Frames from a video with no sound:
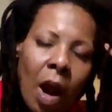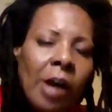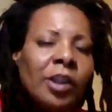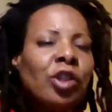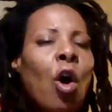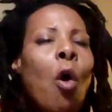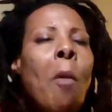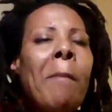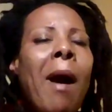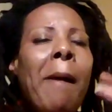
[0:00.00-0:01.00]
It's the whole
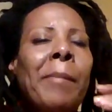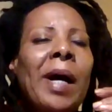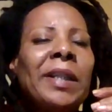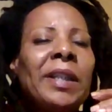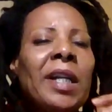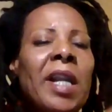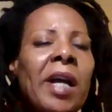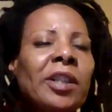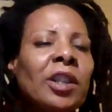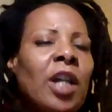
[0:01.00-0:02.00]
mind-body
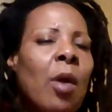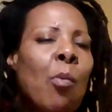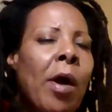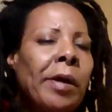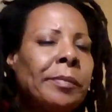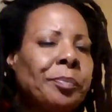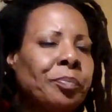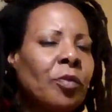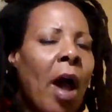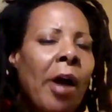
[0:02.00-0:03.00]
connection and
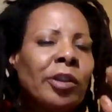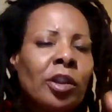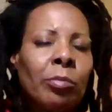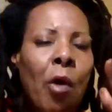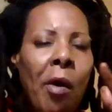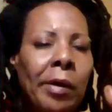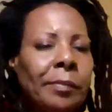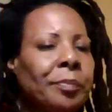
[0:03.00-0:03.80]
how smart